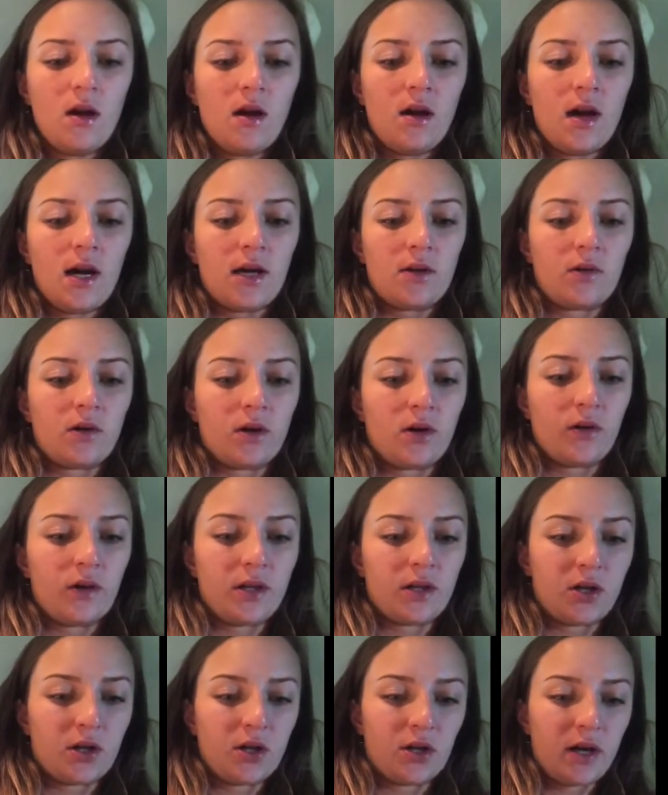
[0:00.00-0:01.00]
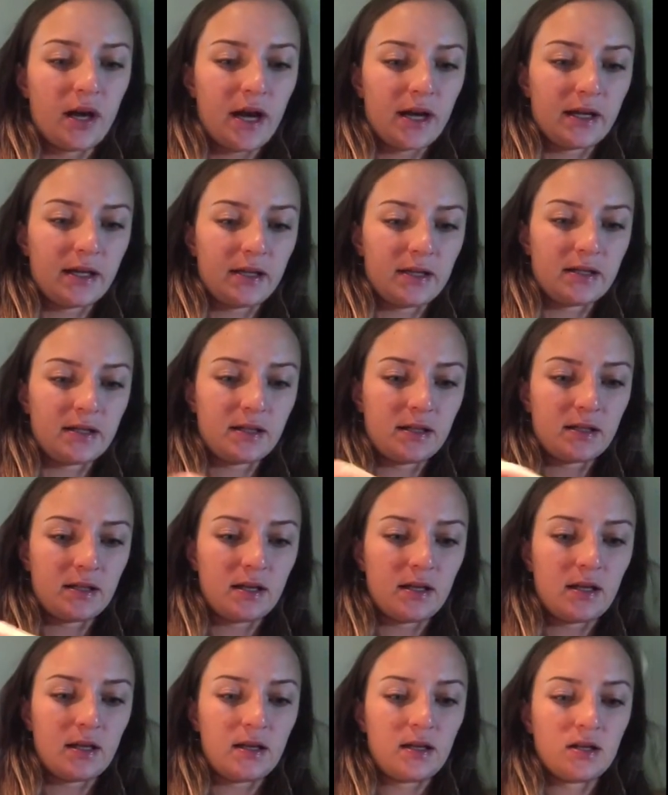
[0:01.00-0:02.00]
and we're going to crack it
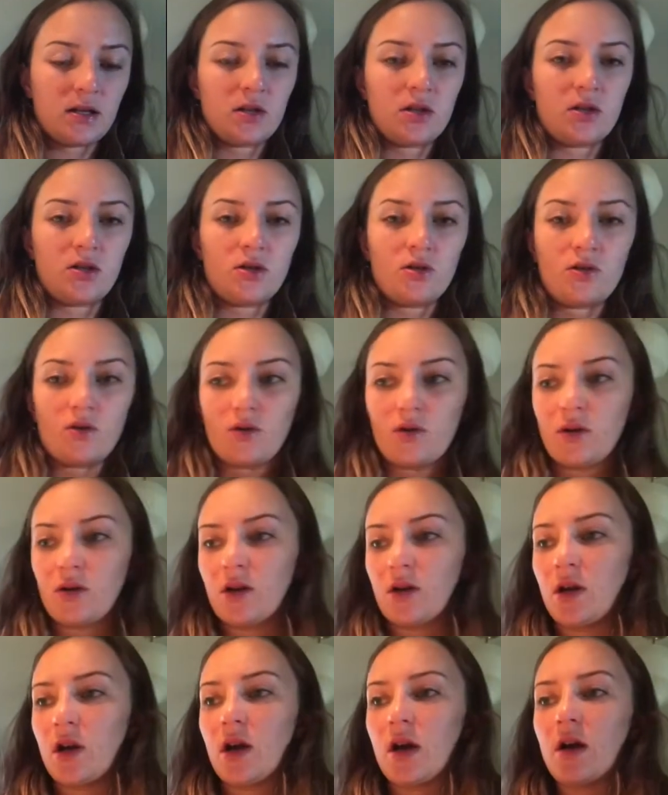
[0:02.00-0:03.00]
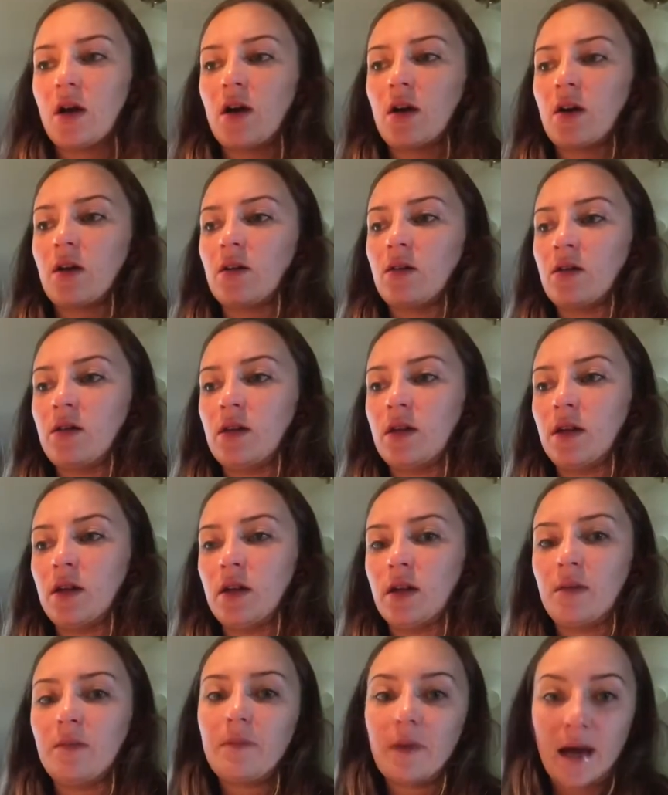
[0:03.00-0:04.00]
into
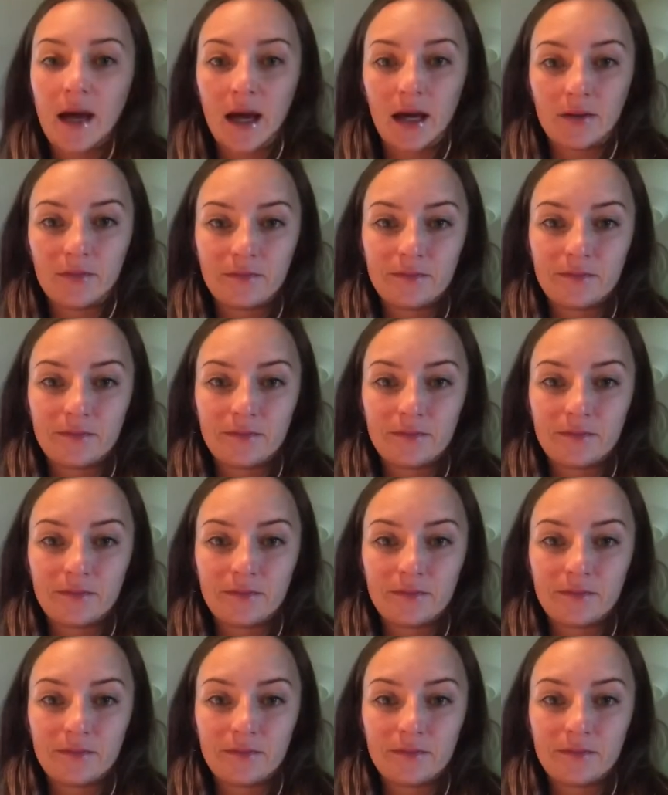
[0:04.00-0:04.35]
the pan.